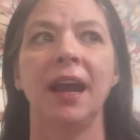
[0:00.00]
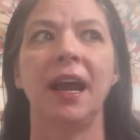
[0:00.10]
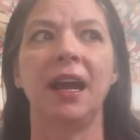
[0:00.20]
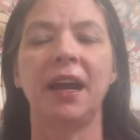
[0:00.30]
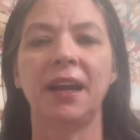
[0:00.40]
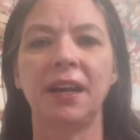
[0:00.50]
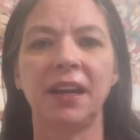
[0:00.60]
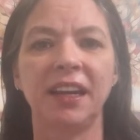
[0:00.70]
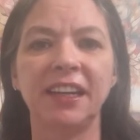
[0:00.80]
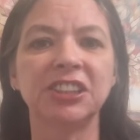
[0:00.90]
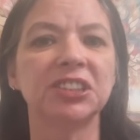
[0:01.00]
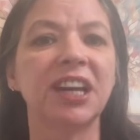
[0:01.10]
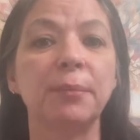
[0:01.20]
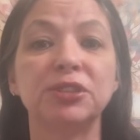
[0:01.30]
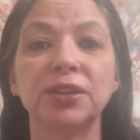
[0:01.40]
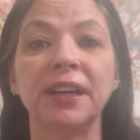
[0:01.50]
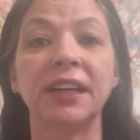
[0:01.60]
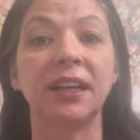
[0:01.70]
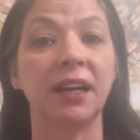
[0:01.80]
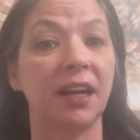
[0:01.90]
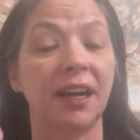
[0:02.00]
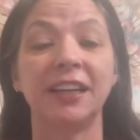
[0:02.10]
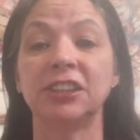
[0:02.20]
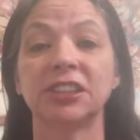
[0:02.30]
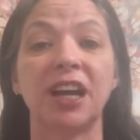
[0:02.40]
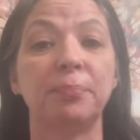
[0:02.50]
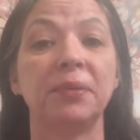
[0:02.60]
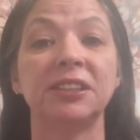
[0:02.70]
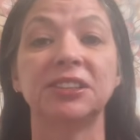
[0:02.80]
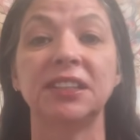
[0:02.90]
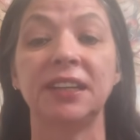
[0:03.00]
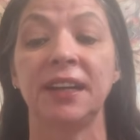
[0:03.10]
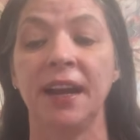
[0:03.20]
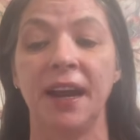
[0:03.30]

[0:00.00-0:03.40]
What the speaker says: And he just kept drinking and I just kept listening.